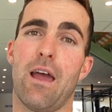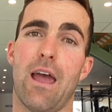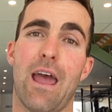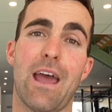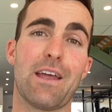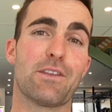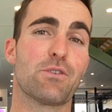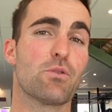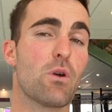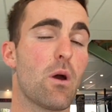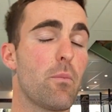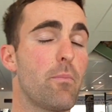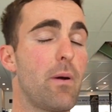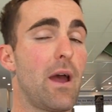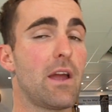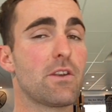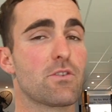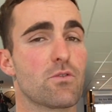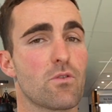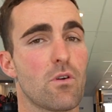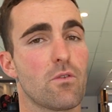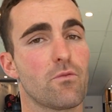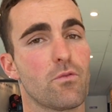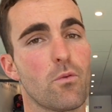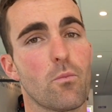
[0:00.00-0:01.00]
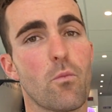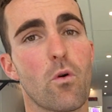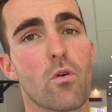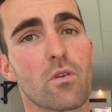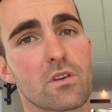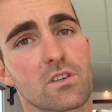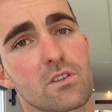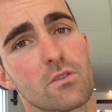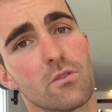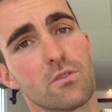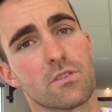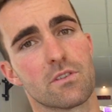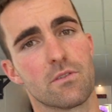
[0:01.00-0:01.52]
head to our Patreon for more
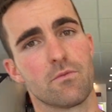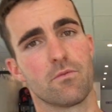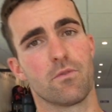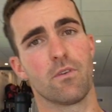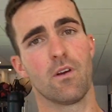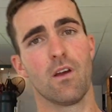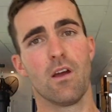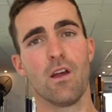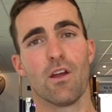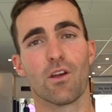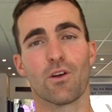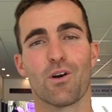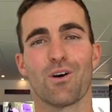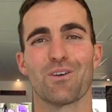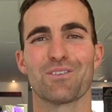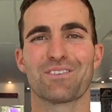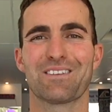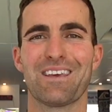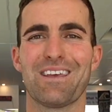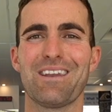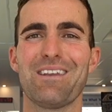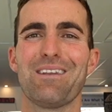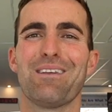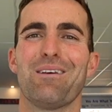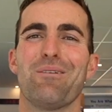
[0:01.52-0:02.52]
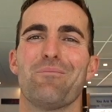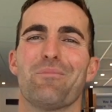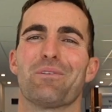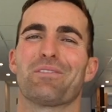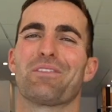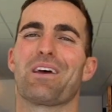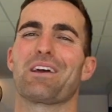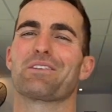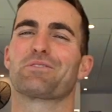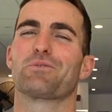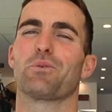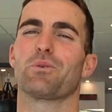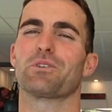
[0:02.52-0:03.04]
exclusive content. But
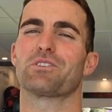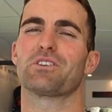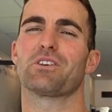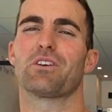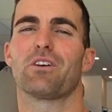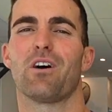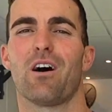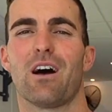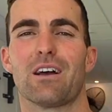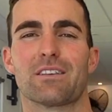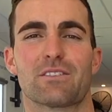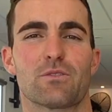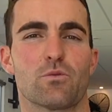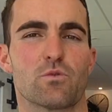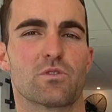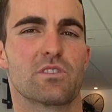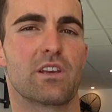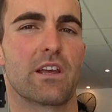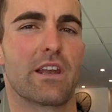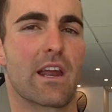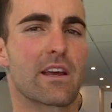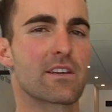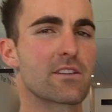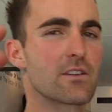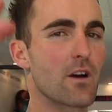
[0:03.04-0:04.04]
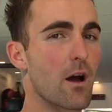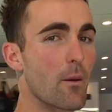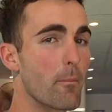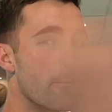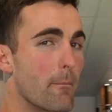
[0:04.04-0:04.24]
thanks for watching, guys. We'll see you next time.